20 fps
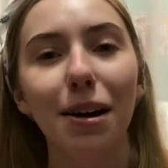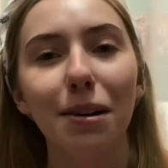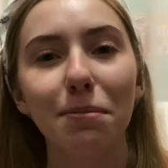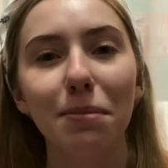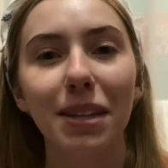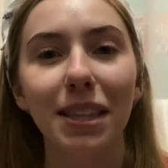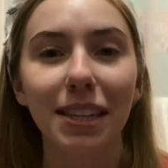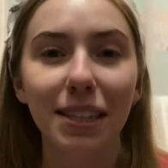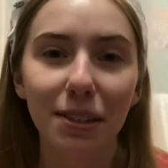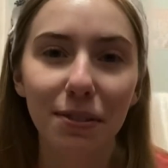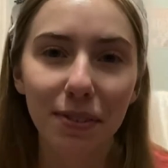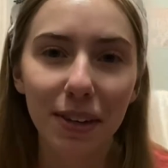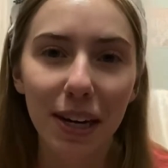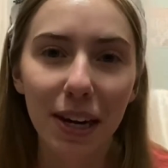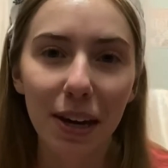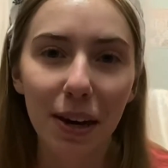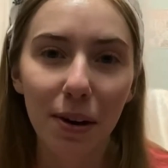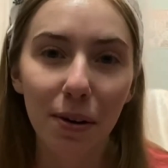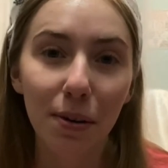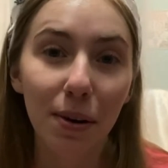this
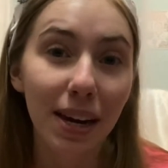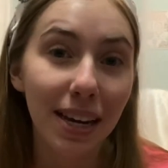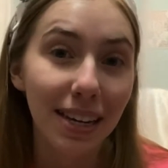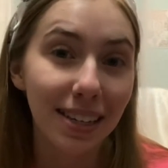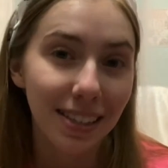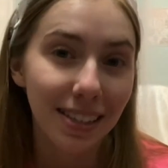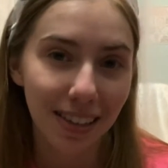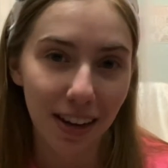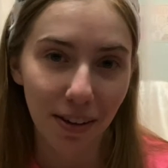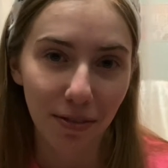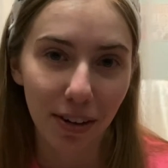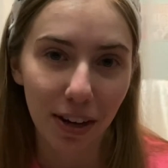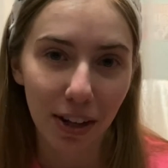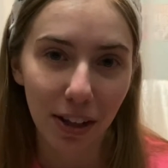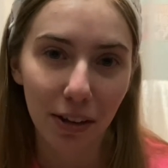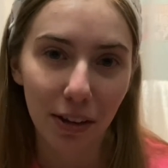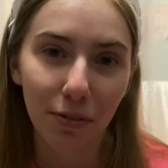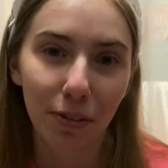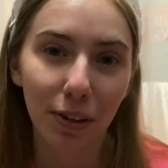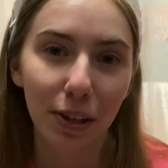video is definitely
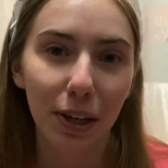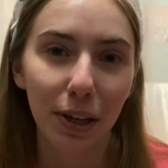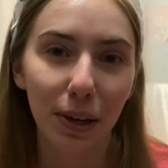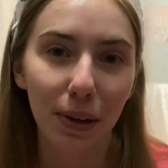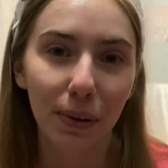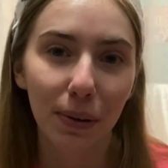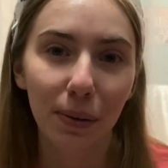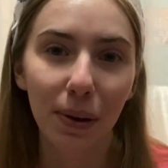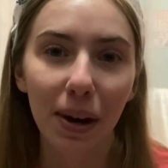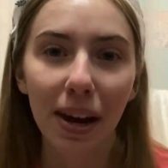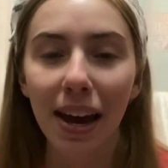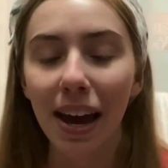for you,